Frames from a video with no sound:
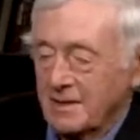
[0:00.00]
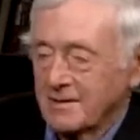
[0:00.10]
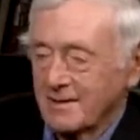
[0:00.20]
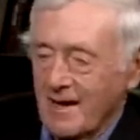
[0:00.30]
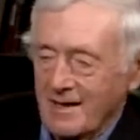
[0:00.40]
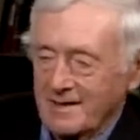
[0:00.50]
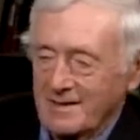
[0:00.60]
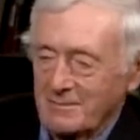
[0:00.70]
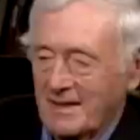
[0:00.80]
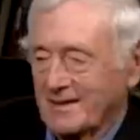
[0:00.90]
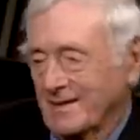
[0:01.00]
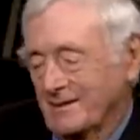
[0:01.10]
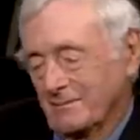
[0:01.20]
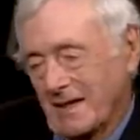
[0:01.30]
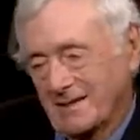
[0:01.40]
to knock
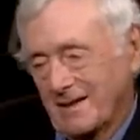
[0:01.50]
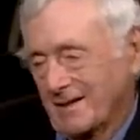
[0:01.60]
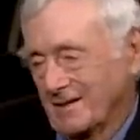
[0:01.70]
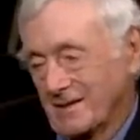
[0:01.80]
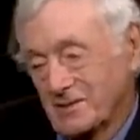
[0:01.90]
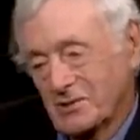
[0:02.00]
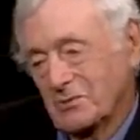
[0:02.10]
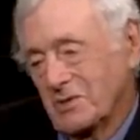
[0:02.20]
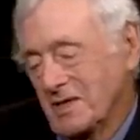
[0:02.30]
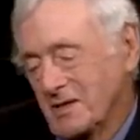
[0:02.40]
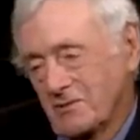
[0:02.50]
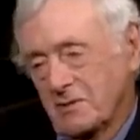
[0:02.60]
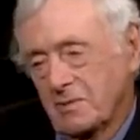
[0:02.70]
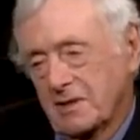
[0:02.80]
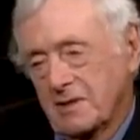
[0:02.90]
anybody, my colleagues or me or
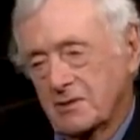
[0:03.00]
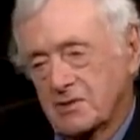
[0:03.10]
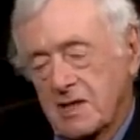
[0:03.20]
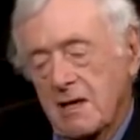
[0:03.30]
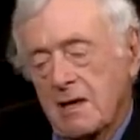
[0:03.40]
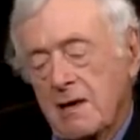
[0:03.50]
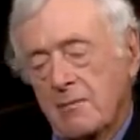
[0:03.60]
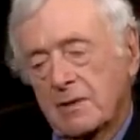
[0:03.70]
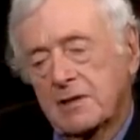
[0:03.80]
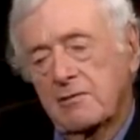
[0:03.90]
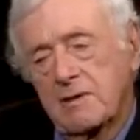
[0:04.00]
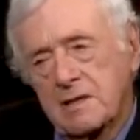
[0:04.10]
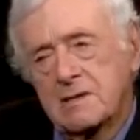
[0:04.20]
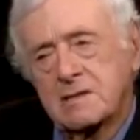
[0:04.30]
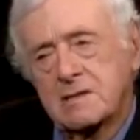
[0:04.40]
anybody else. But there
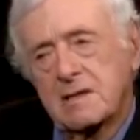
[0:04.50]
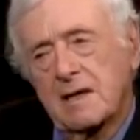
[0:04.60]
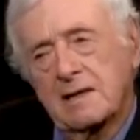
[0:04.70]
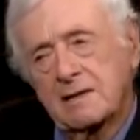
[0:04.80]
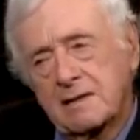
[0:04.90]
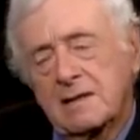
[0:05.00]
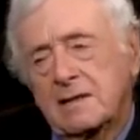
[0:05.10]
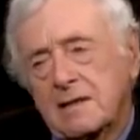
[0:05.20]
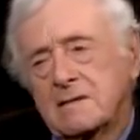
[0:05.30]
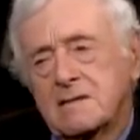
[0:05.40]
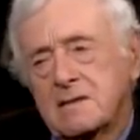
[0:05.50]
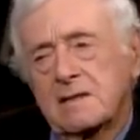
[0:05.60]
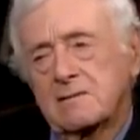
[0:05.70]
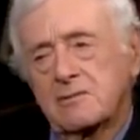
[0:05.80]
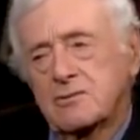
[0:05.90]
is, I think,
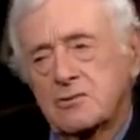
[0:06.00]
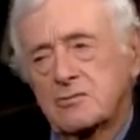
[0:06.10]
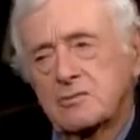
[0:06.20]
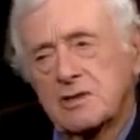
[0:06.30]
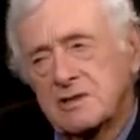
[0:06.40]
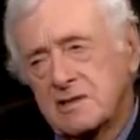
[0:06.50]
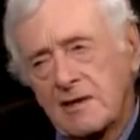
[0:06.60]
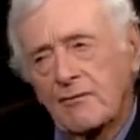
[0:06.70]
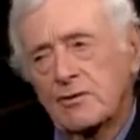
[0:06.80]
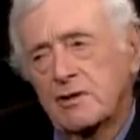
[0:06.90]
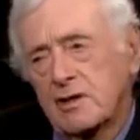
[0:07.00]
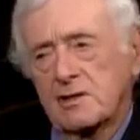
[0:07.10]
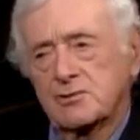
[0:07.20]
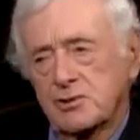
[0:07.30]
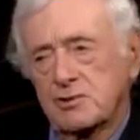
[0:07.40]
inside newsrooms a different
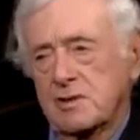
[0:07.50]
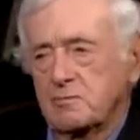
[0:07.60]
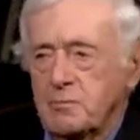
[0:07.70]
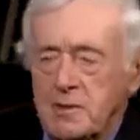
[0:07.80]
culture, and